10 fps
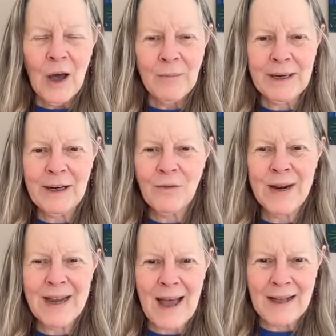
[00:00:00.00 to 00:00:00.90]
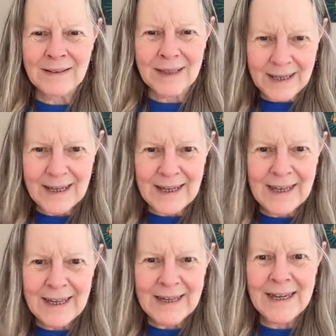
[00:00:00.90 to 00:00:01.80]
But in reality,
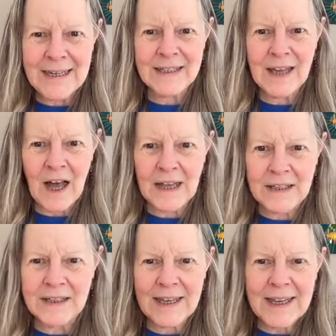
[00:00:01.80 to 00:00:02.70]
it is us.